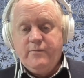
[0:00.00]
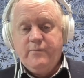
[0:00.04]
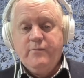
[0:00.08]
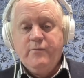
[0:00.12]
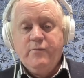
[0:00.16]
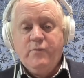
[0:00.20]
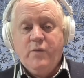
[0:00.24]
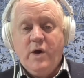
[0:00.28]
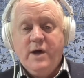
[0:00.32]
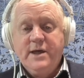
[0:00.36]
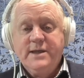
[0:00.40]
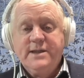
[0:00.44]

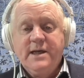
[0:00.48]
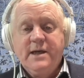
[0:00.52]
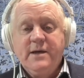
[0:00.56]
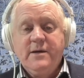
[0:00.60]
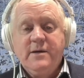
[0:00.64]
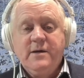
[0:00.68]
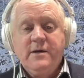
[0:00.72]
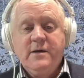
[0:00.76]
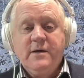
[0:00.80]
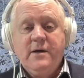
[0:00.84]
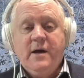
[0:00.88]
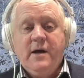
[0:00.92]

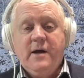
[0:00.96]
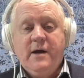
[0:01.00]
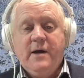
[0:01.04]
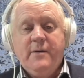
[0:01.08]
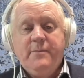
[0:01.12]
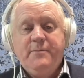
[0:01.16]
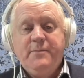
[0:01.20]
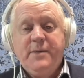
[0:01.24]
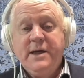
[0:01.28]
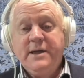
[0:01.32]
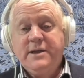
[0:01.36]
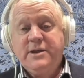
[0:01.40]
rising
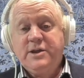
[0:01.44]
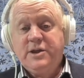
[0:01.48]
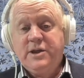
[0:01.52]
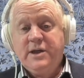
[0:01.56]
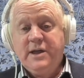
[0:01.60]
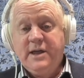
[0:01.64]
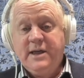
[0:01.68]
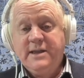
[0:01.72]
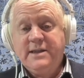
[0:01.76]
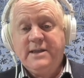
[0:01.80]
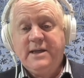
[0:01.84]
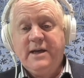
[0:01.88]
pitch
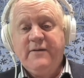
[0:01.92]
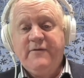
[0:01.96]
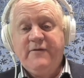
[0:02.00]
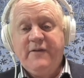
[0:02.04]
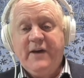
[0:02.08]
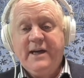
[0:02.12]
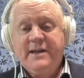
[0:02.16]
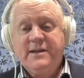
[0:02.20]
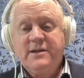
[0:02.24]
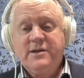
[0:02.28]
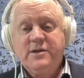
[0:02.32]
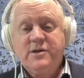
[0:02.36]
is in
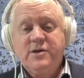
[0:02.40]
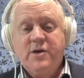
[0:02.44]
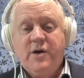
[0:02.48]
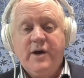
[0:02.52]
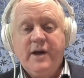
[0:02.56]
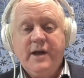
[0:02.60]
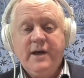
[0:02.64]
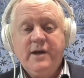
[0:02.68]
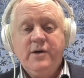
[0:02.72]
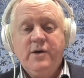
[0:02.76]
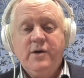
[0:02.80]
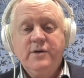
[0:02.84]
fact a
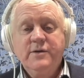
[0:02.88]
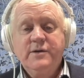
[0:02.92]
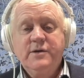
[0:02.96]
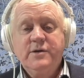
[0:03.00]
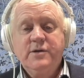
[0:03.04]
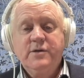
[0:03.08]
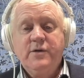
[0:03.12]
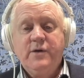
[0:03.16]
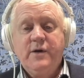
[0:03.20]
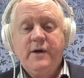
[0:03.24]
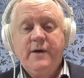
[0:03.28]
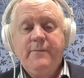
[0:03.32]
tonic
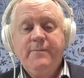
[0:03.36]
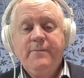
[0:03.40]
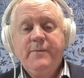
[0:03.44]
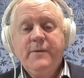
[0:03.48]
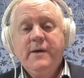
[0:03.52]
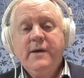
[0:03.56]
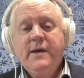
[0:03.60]
contour